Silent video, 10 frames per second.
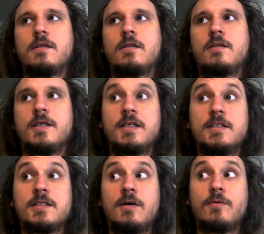
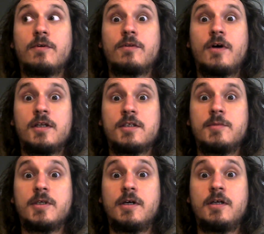things that were thought to
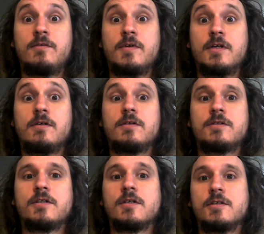be unreal
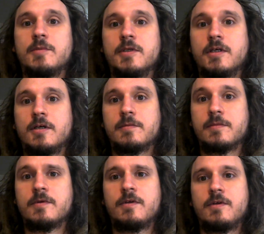start to
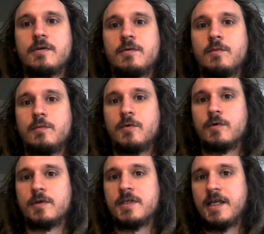become
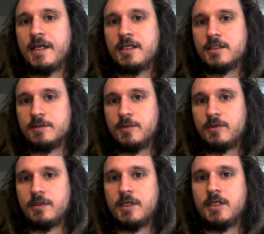more
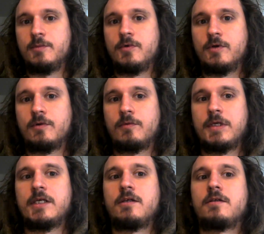tangible and more
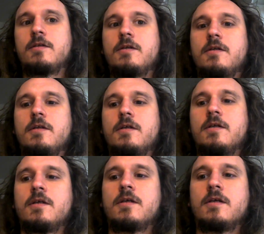real.
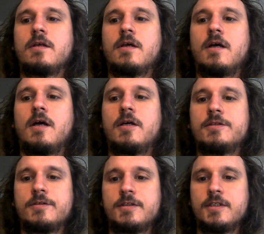I
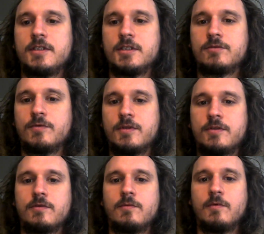also see this with